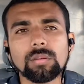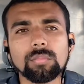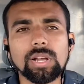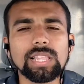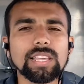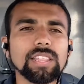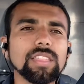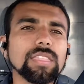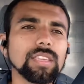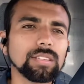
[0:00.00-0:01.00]
Probably
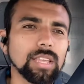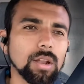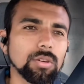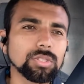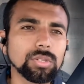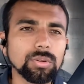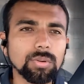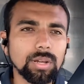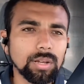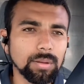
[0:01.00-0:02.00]
another thing that also
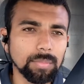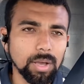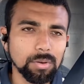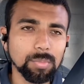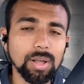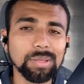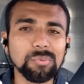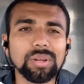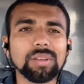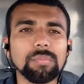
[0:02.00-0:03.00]
um, I would probably
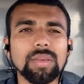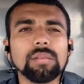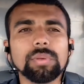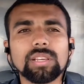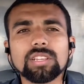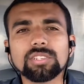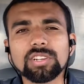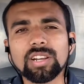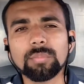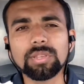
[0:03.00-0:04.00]
recommend because you're
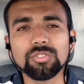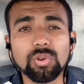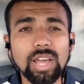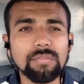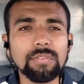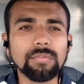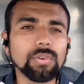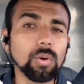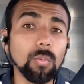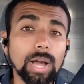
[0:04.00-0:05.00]
going to be driving for
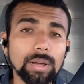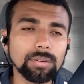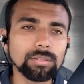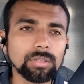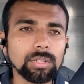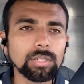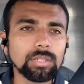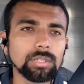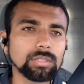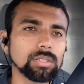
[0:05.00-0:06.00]
a while.
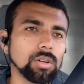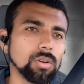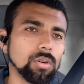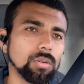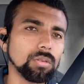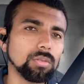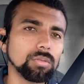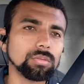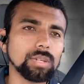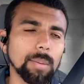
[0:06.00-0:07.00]
So,
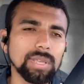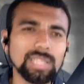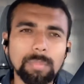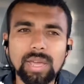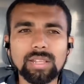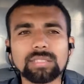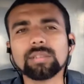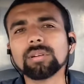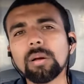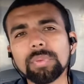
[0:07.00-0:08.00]
I mean, depending,
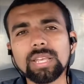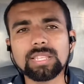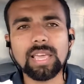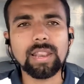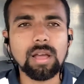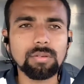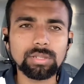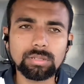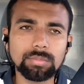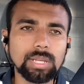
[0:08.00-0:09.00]
some companies eight
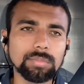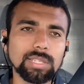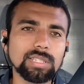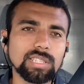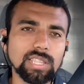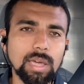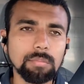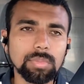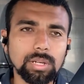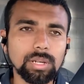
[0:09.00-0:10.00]
hours, sometimes it's
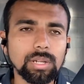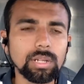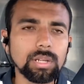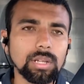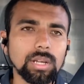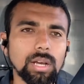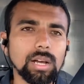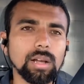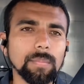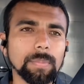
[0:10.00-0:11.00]
10, but
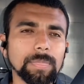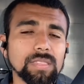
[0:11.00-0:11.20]
um,